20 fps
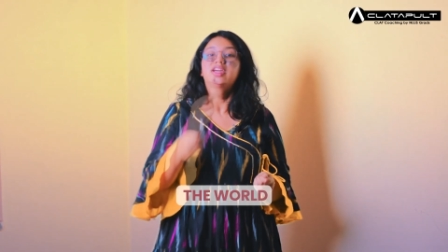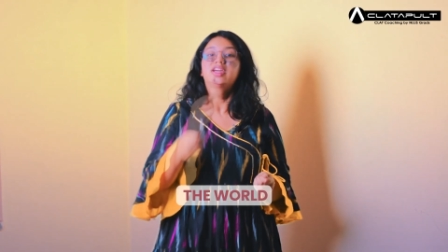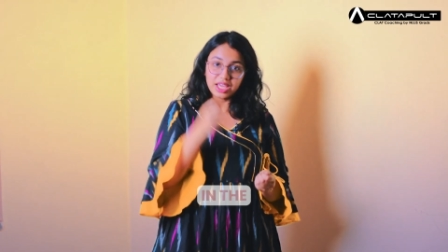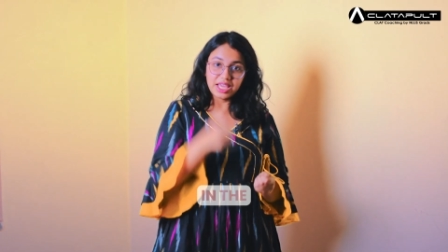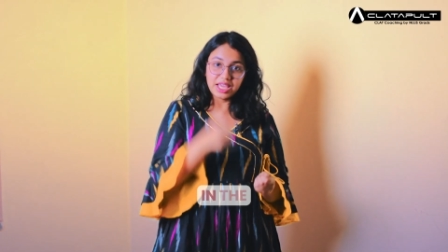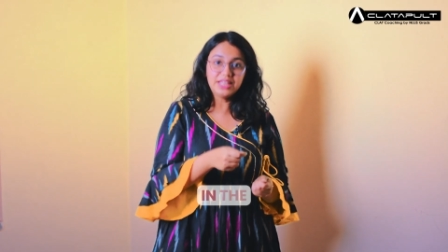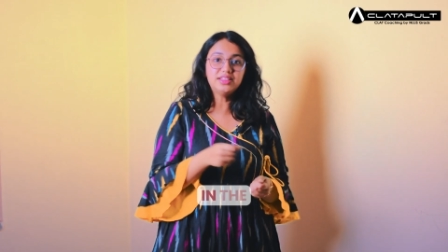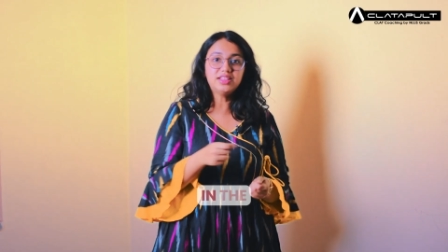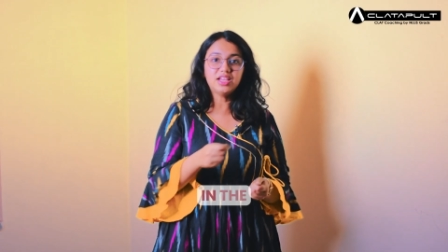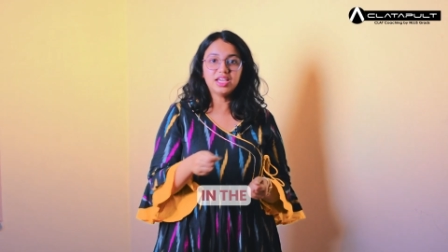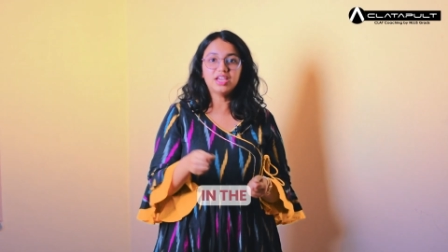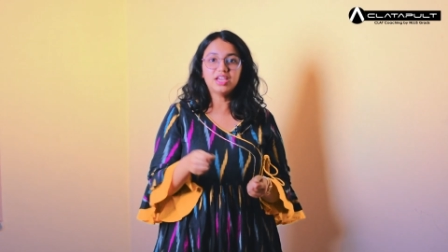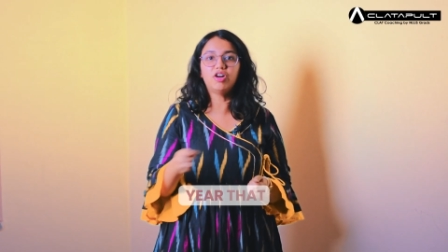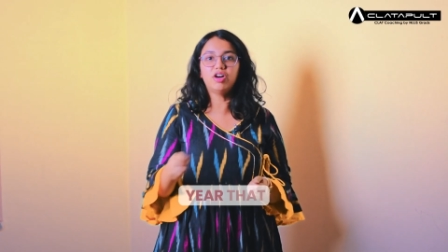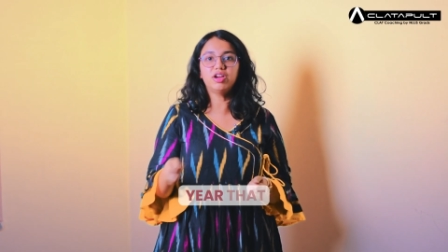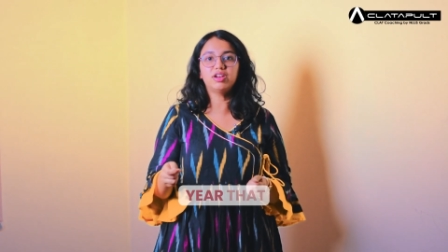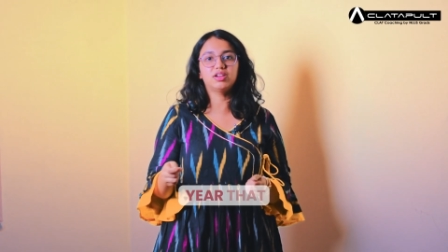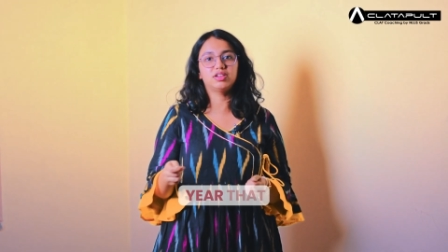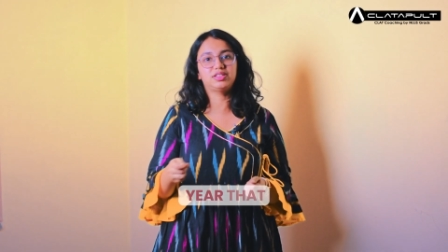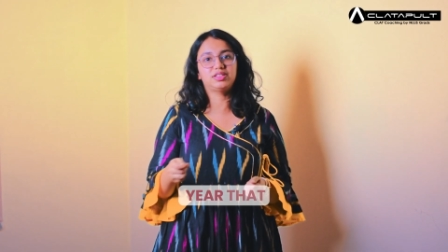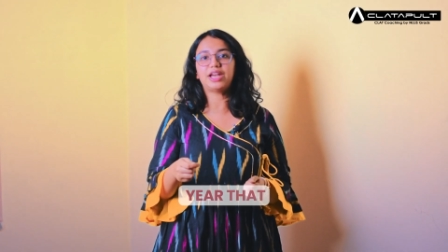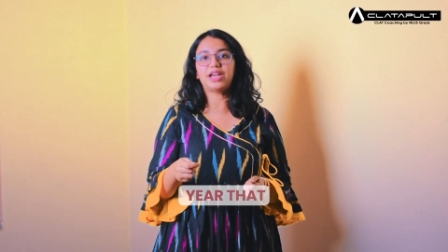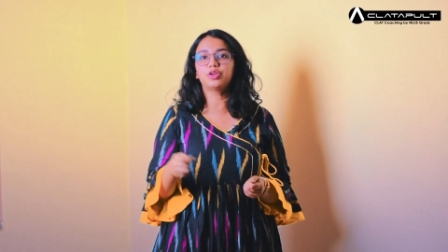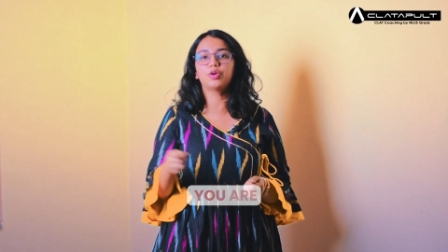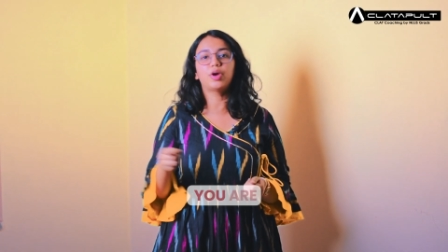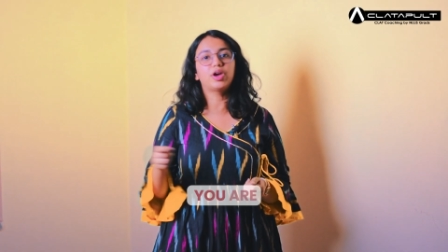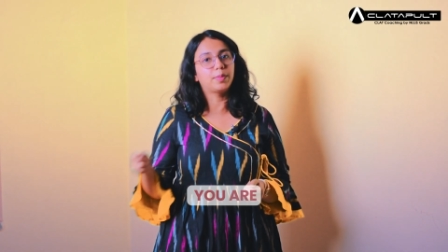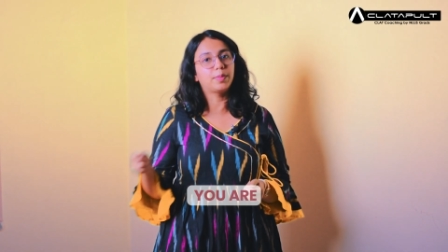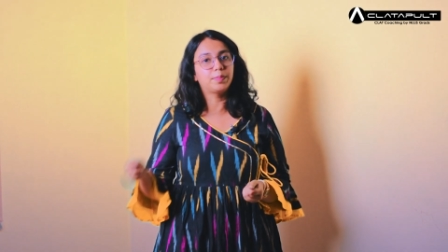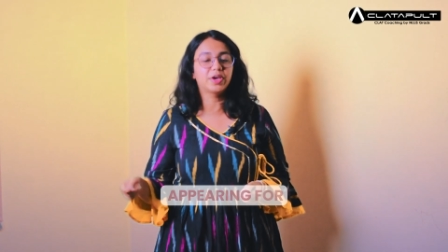in the year that you
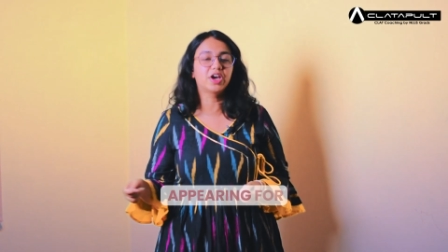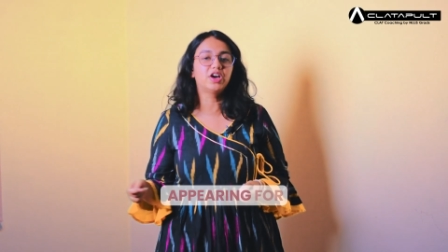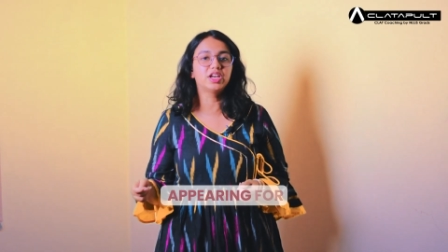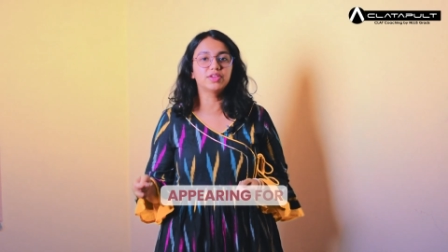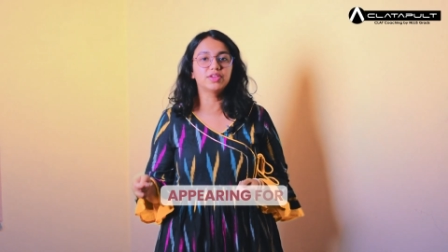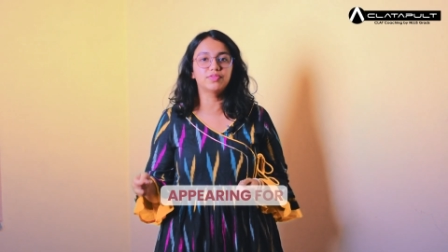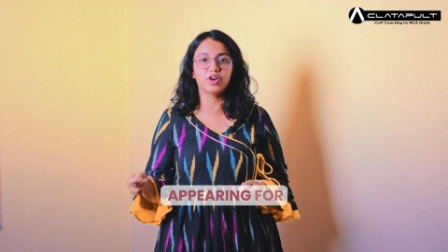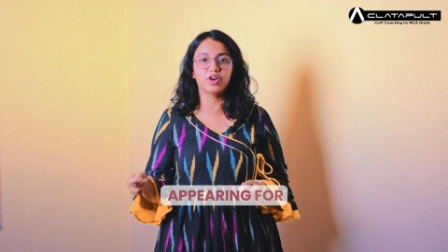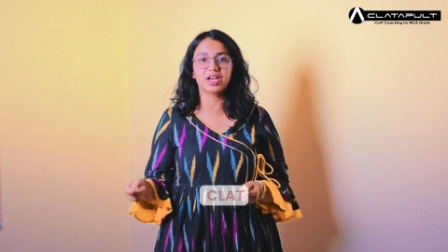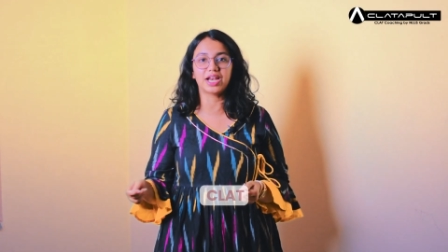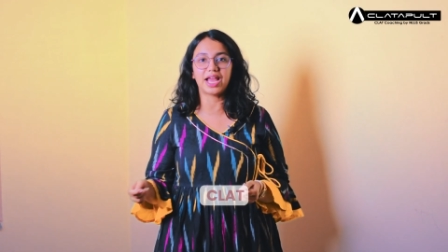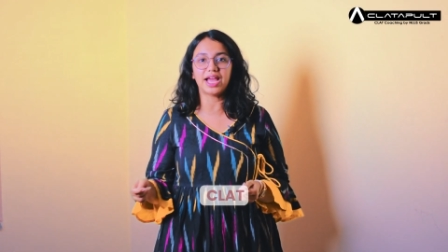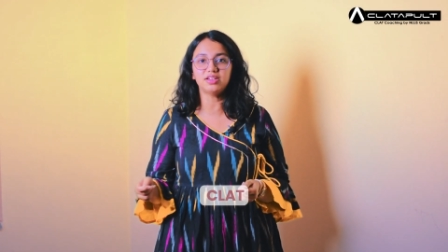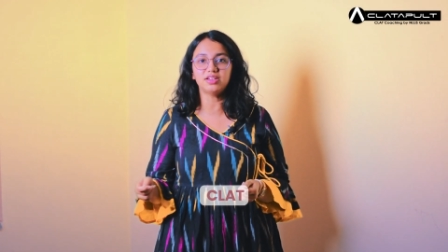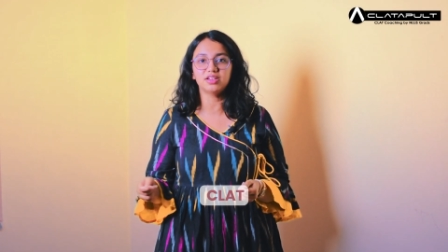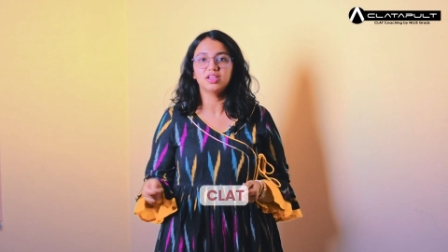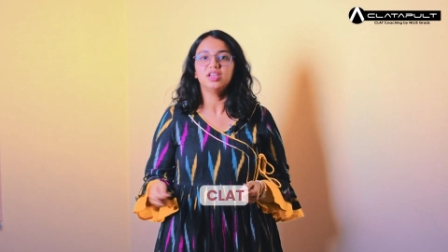are appearing for CLAT.